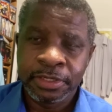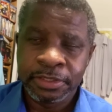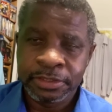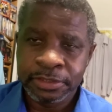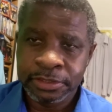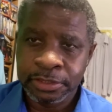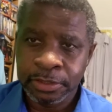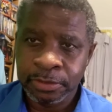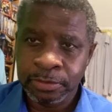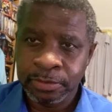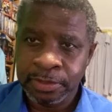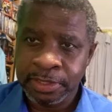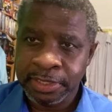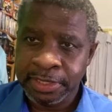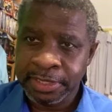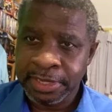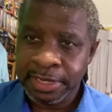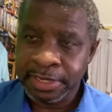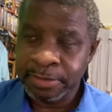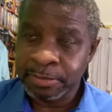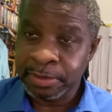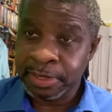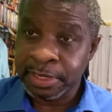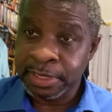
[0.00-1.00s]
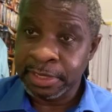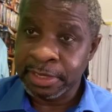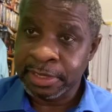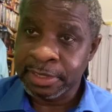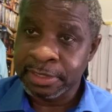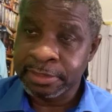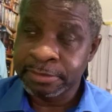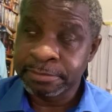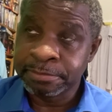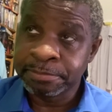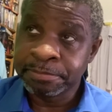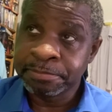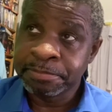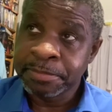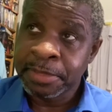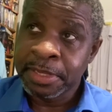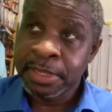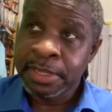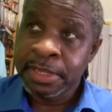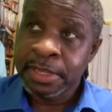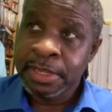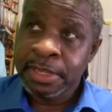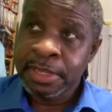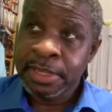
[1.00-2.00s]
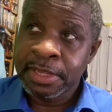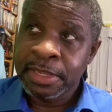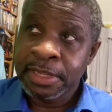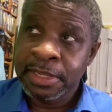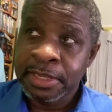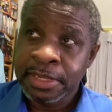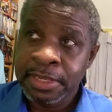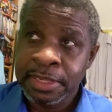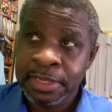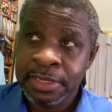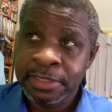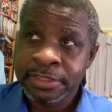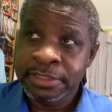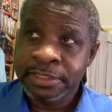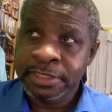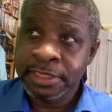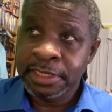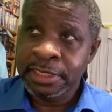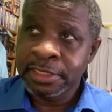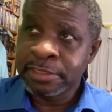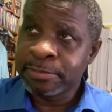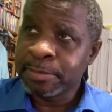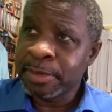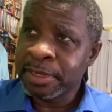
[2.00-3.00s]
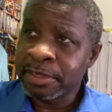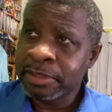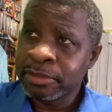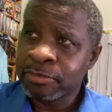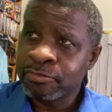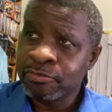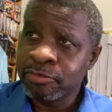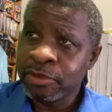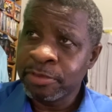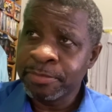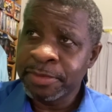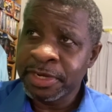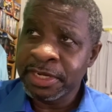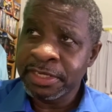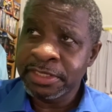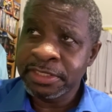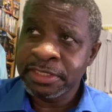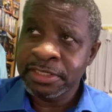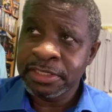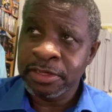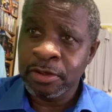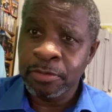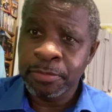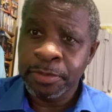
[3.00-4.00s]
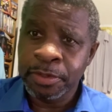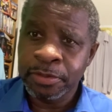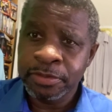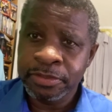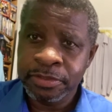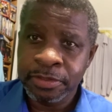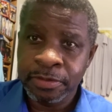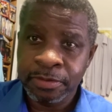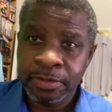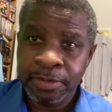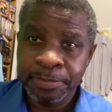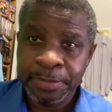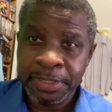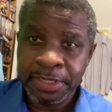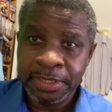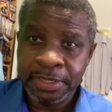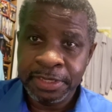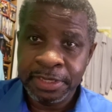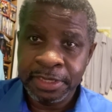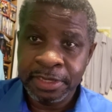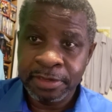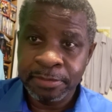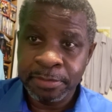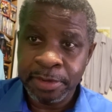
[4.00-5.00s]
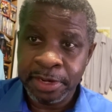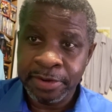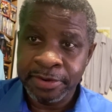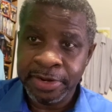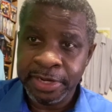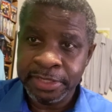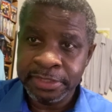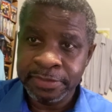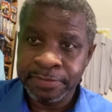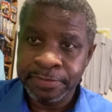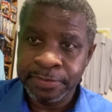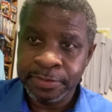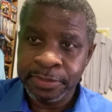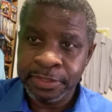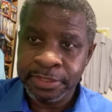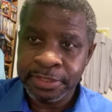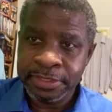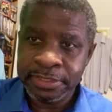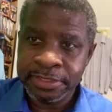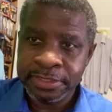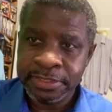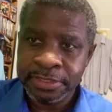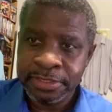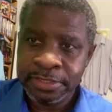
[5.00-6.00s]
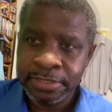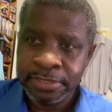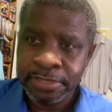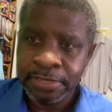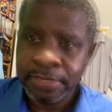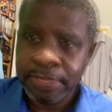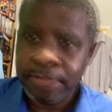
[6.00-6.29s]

So uh, anyway, um, let's see. It's about three minutes almost, so let me give you my reaction to this.